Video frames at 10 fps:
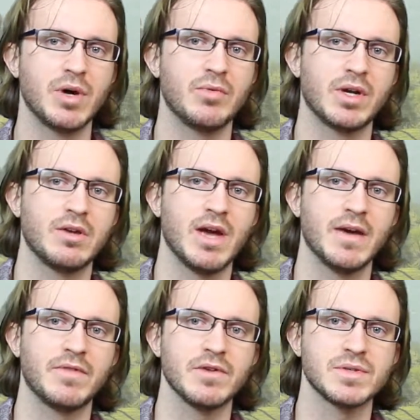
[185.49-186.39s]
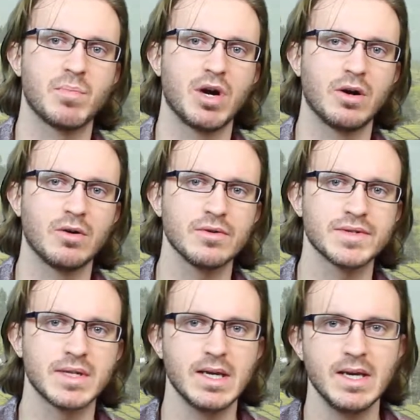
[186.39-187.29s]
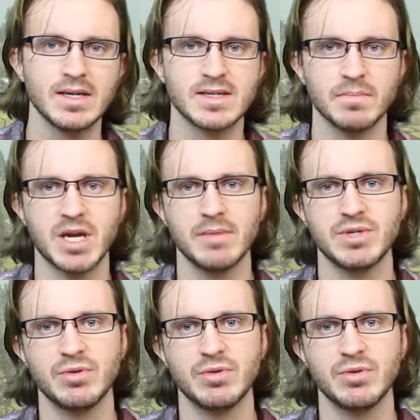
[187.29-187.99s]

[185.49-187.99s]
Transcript: But when you have those pearls, sometimes